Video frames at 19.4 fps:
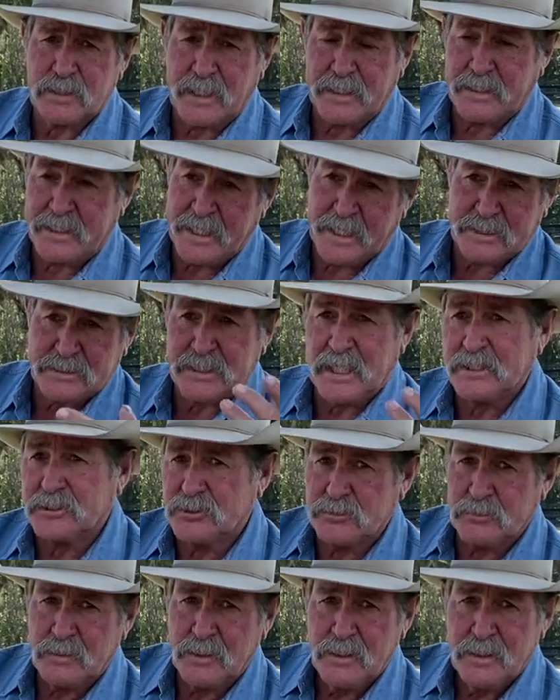like kicks at
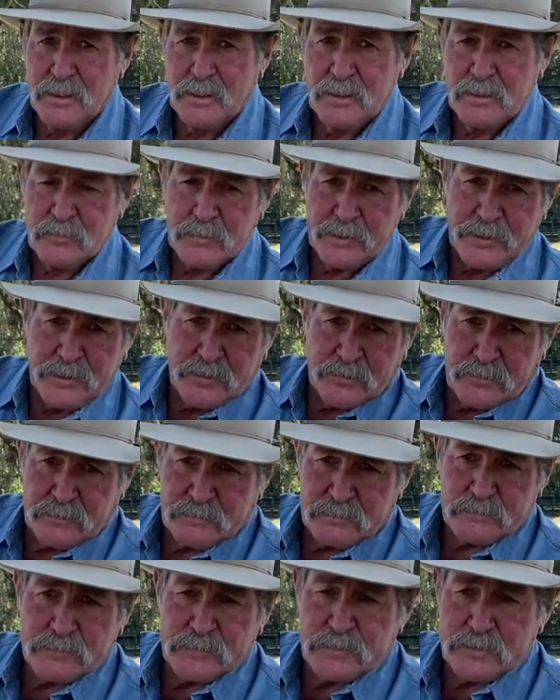you when you
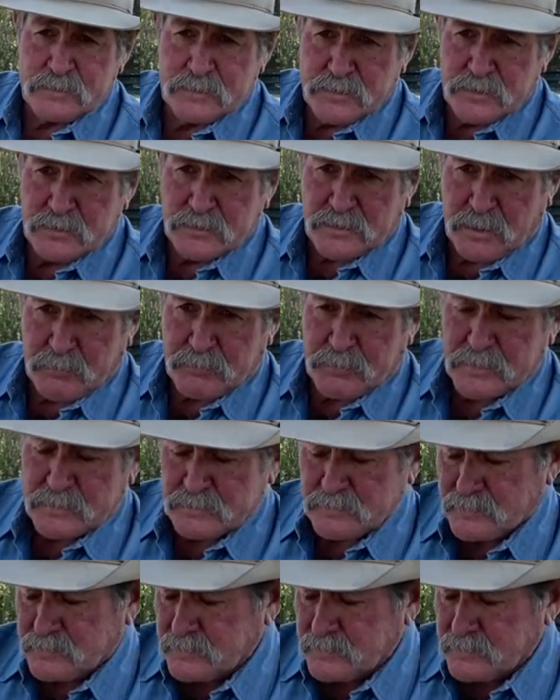do something,